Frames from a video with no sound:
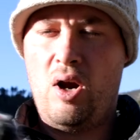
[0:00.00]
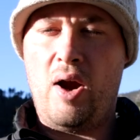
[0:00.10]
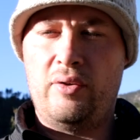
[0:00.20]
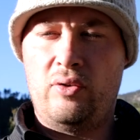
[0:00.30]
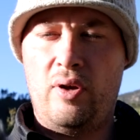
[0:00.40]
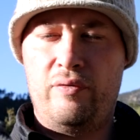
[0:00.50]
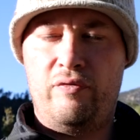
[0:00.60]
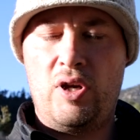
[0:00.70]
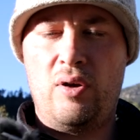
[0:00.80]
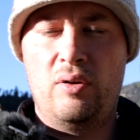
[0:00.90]
All right, so I
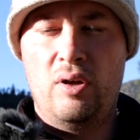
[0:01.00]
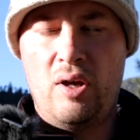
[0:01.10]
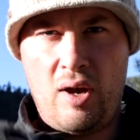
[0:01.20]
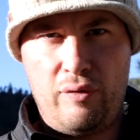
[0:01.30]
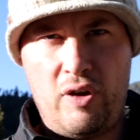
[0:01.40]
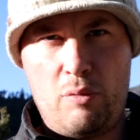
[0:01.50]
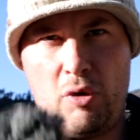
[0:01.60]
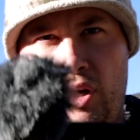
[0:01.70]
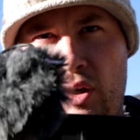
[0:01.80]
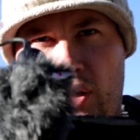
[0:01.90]
figured, I found
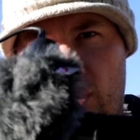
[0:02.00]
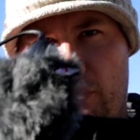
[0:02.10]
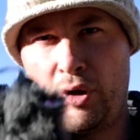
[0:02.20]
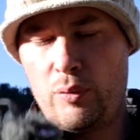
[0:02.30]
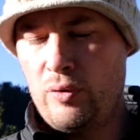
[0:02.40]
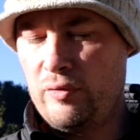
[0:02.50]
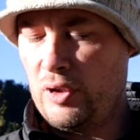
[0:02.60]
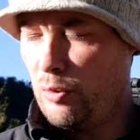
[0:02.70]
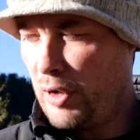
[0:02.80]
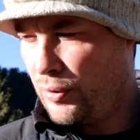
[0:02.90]
my my Rode
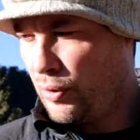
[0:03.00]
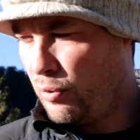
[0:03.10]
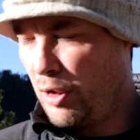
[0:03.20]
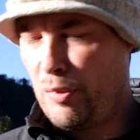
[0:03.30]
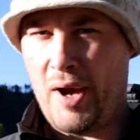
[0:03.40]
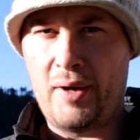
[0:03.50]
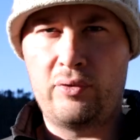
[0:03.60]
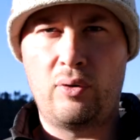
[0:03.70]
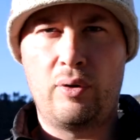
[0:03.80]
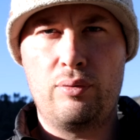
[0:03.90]
video micro in my
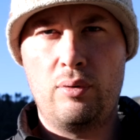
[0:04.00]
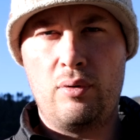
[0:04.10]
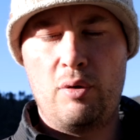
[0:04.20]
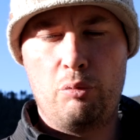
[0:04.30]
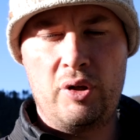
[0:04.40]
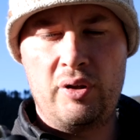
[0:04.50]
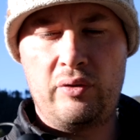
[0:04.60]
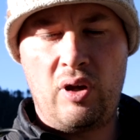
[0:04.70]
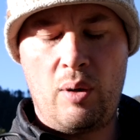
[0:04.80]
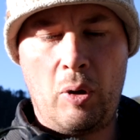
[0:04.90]
bag, so I threw it on
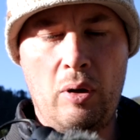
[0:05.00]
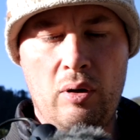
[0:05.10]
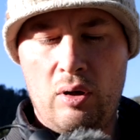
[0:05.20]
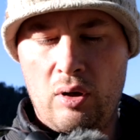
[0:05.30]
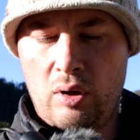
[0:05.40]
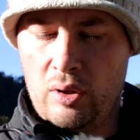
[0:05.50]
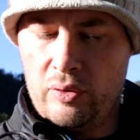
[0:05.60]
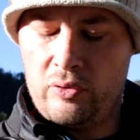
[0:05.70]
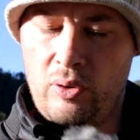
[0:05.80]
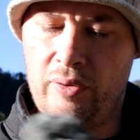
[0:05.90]
Brittany's camera
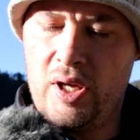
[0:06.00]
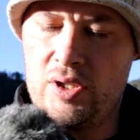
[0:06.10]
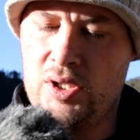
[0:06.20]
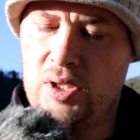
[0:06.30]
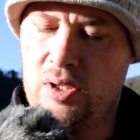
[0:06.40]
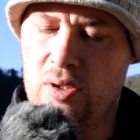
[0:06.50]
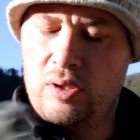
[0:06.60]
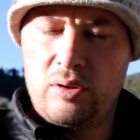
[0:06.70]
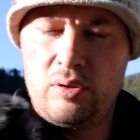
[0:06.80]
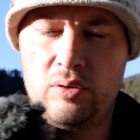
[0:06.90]
so that she could
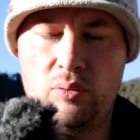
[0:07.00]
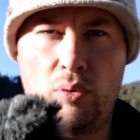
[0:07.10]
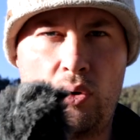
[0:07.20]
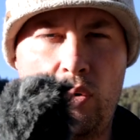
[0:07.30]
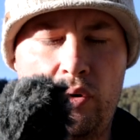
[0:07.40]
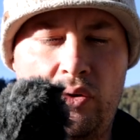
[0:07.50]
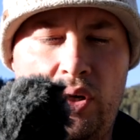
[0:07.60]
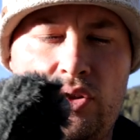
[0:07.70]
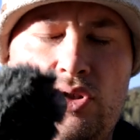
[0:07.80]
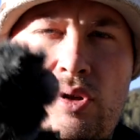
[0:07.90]
record so
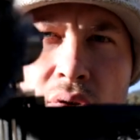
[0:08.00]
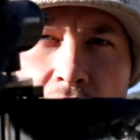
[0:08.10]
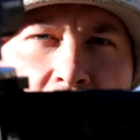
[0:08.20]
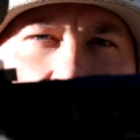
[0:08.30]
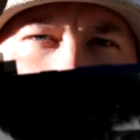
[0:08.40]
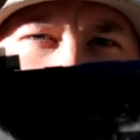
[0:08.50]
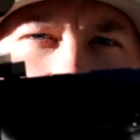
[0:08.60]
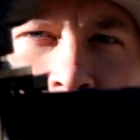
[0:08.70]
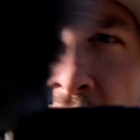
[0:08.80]
I can show you guys.